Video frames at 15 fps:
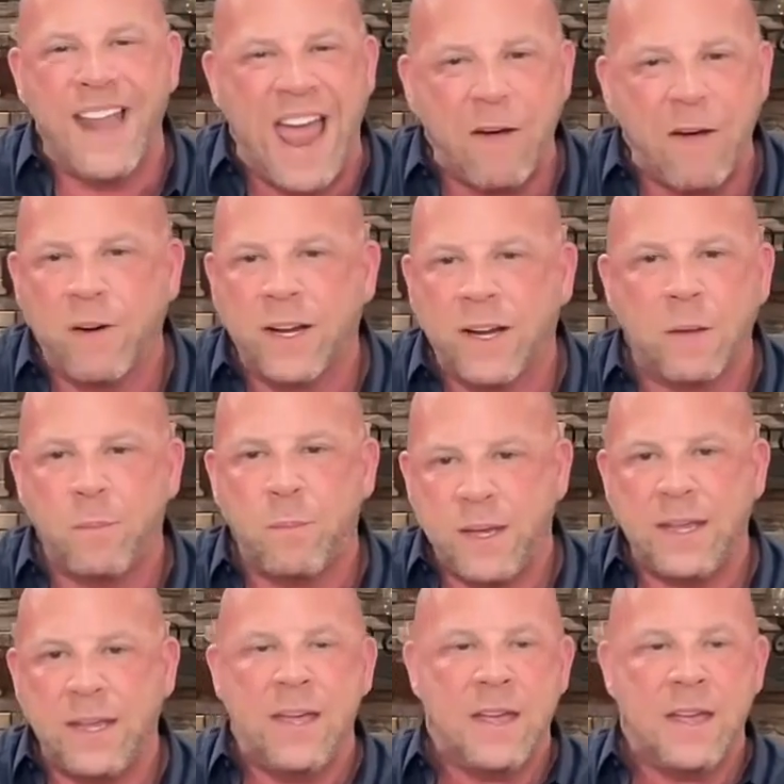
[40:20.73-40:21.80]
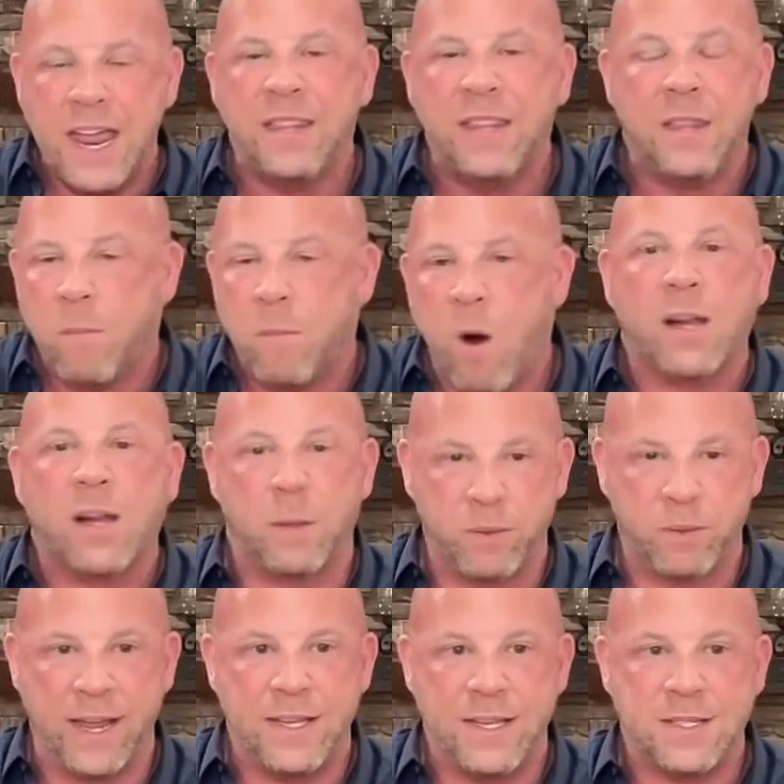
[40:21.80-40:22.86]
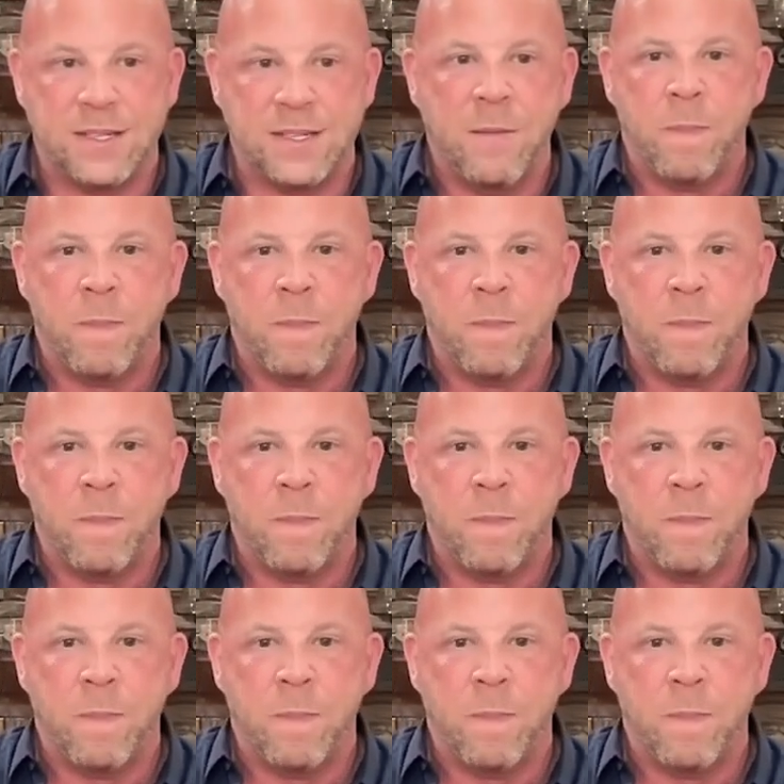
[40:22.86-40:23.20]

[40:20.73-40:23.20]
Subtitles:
ever going to be in the marketplace.